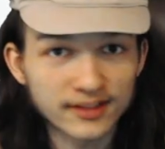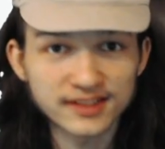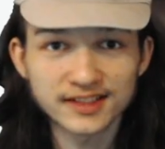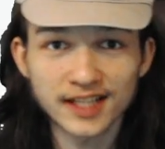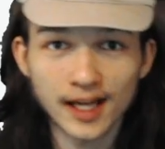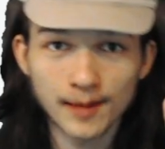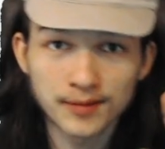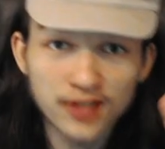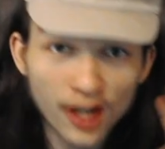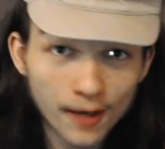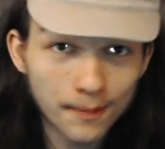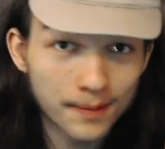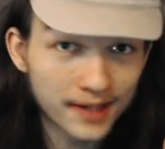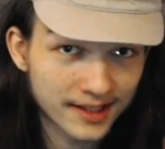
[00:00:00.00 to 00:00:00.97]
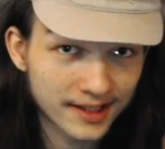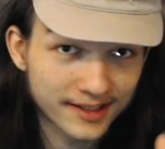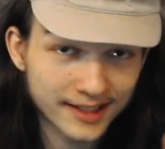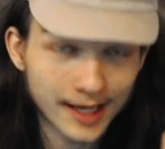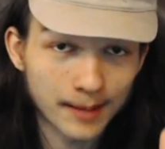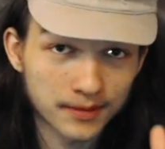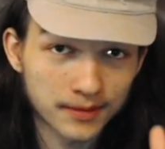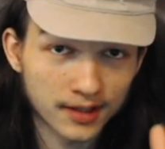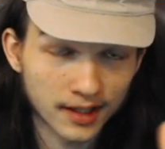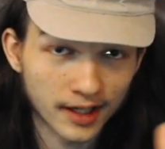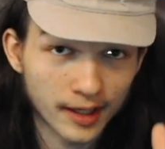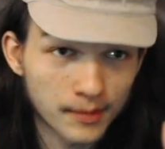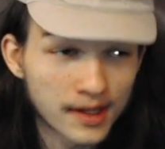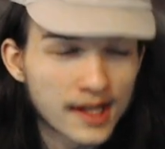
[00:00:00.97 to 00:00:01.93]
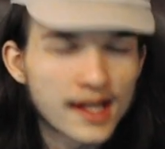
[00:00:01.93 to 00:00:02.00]
tabs open at the same
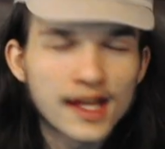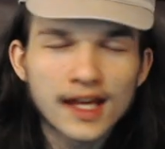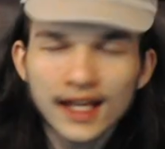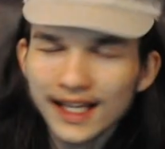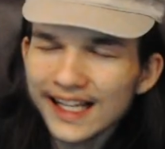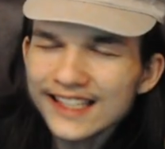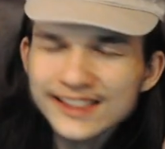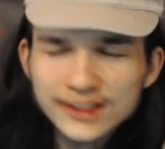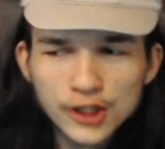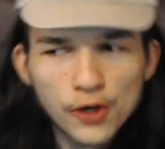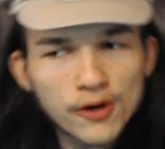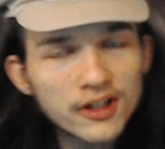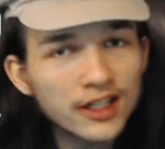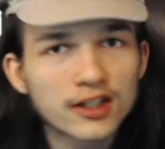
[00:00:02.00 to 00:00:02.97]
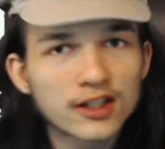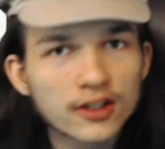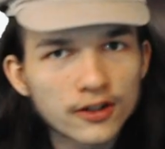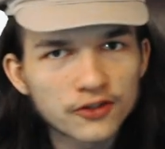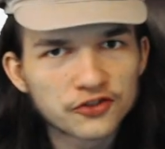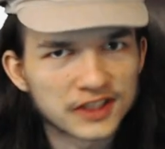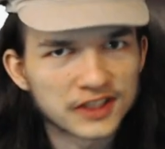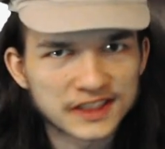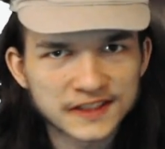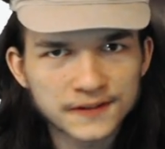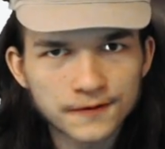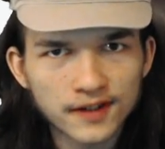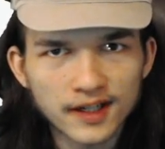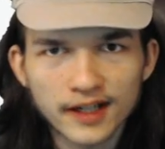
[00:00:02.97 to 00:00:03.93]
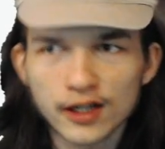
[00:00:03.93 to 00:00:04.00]
time. It's going to do just
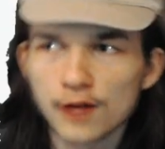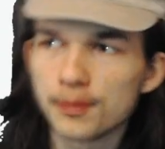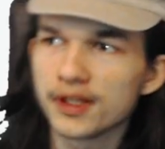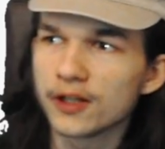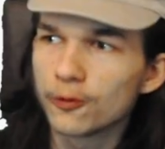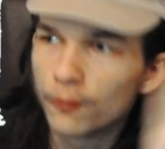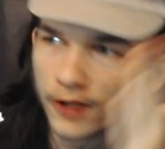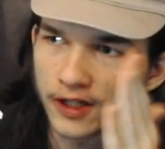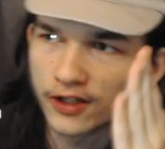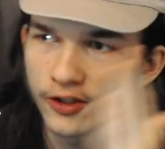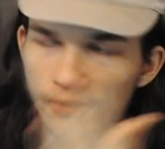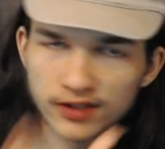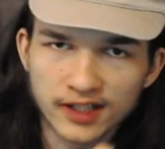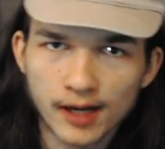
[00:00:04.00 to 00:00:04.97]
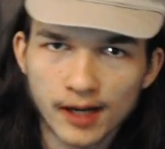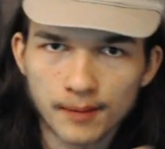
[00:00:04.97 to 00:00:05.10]
fine opening one or two tabs,